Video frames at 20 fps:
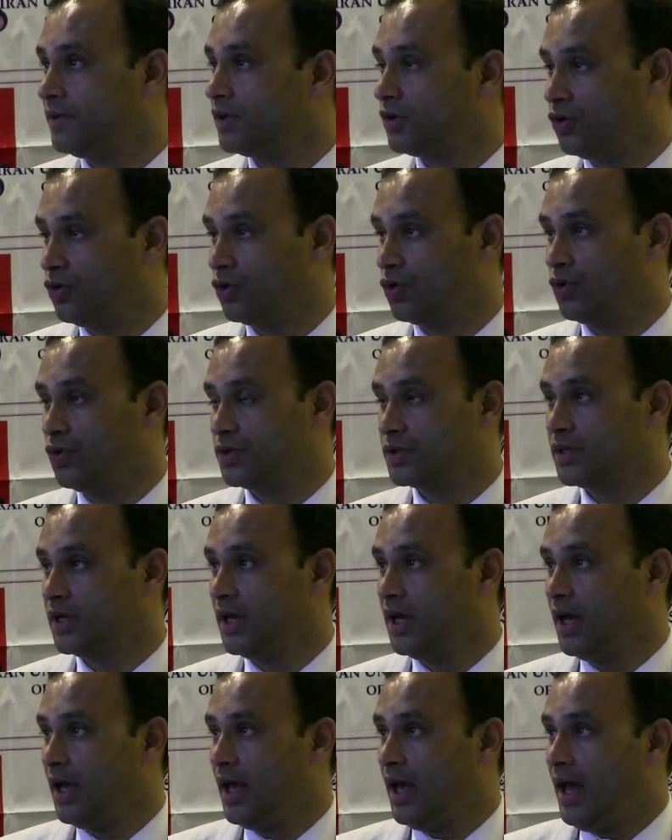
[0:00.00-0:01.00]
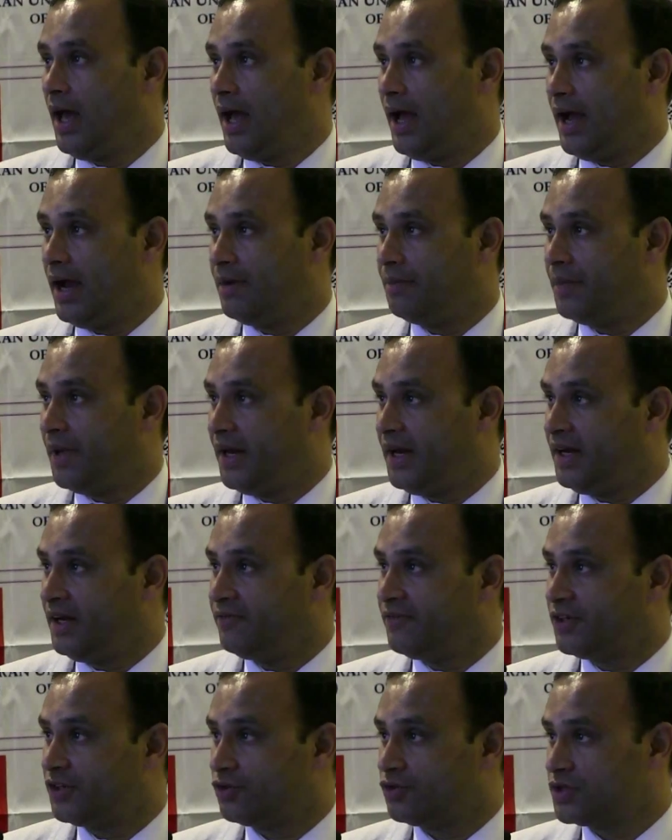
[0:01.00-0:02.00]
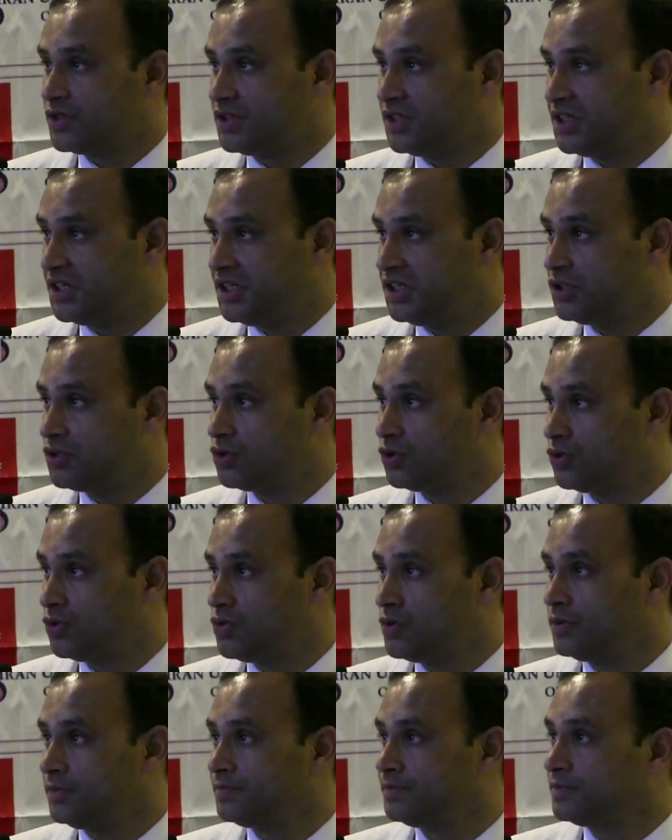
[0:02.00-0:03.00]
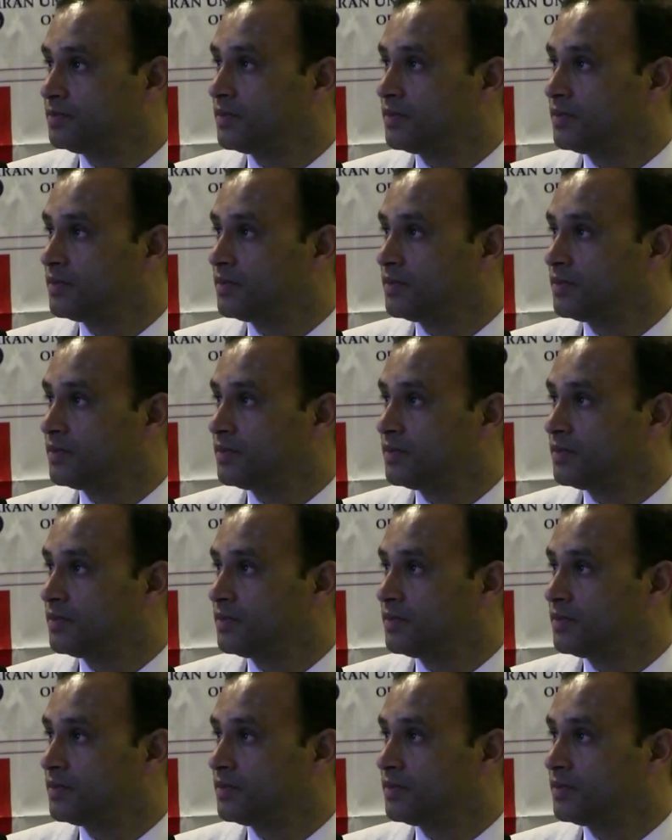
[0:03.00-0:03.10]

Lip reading: glucose, and many in vitro studies show